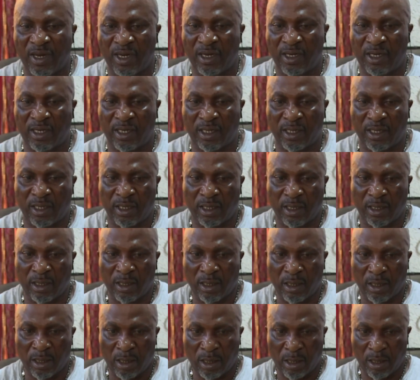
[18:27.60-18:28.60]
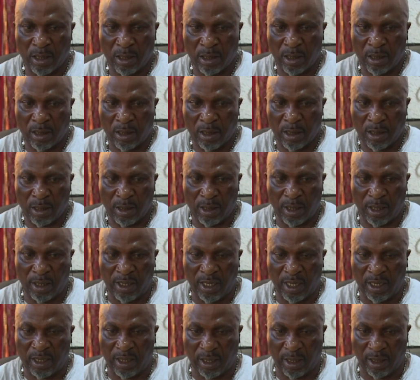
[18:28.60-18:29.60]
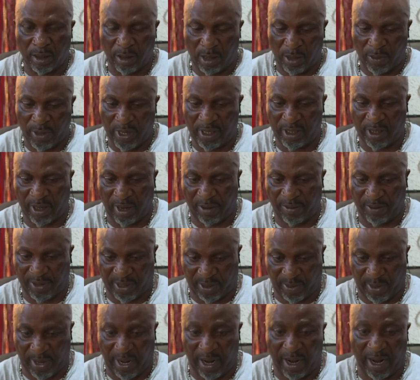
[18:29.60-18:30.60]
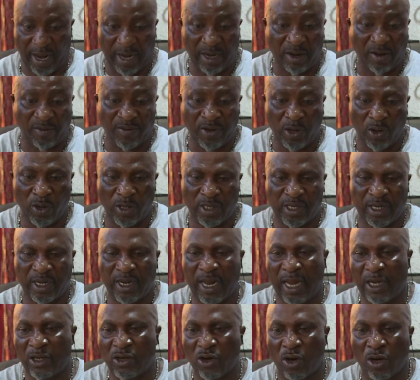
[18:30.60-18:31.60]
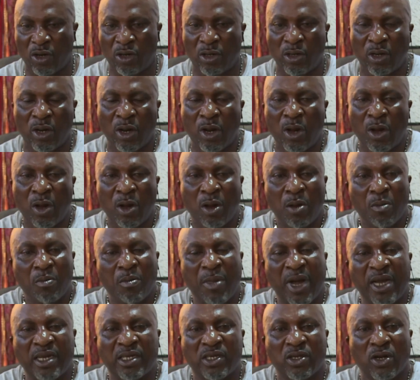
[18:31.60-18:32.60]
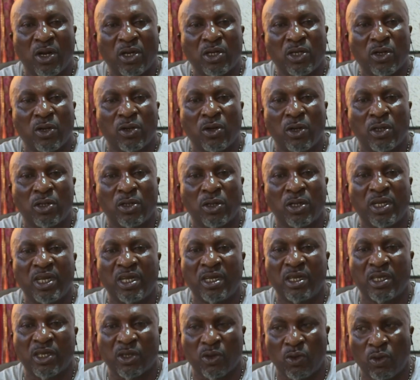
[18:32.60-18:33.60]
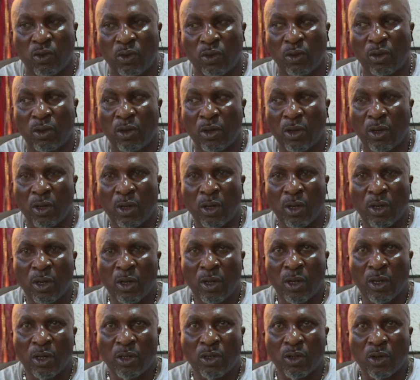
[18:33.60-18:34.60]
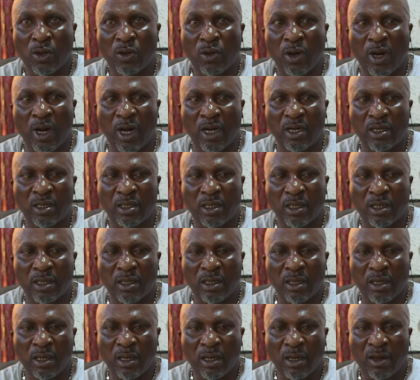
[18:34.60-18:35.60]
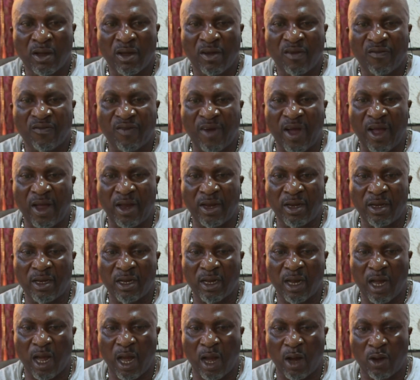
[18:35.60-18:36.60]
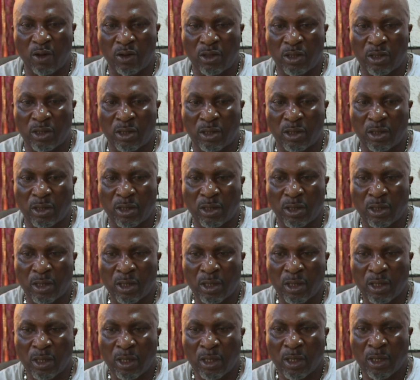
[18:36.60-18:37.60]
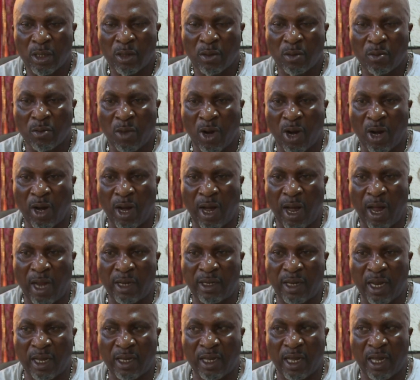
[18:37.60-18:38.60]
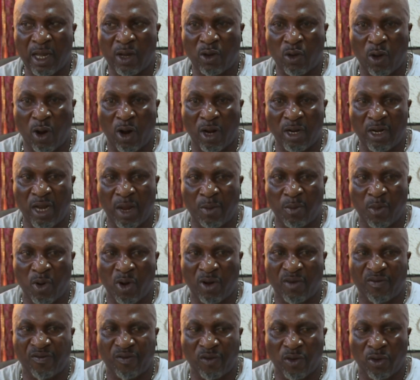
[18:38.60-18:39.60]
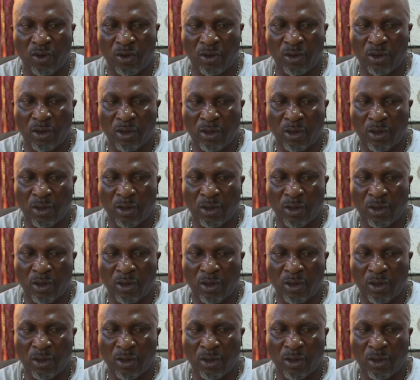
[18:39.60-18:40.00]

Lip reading: this, the way I heard of the whole thing, I told my son to go to the school to go and find out. But I think he called them on phone.